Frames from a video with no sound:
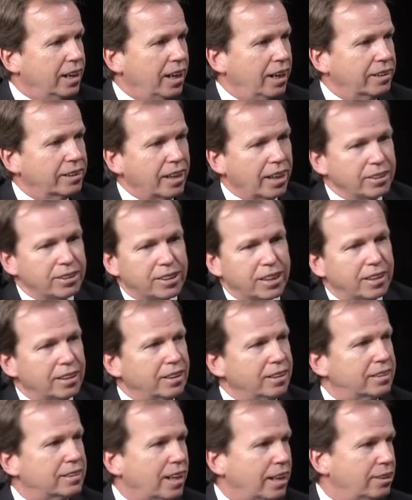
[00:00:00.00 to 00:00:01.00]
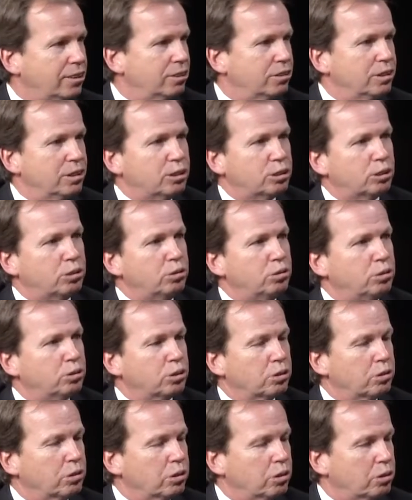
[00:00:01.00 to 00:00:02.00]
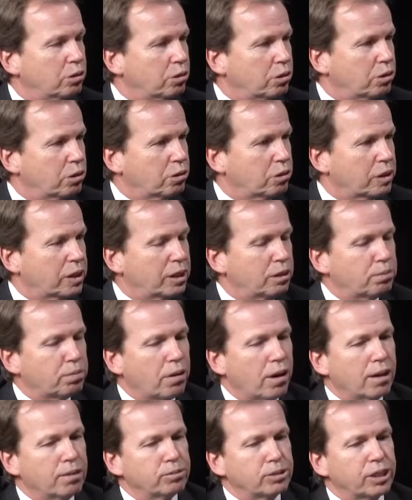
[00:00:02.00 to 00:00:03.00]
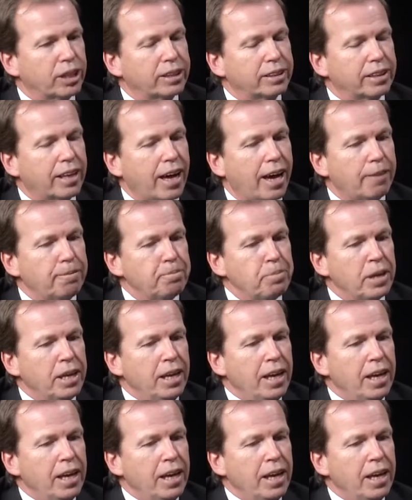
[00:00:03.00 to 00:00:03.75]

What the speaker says: against any title issues or any problems like that.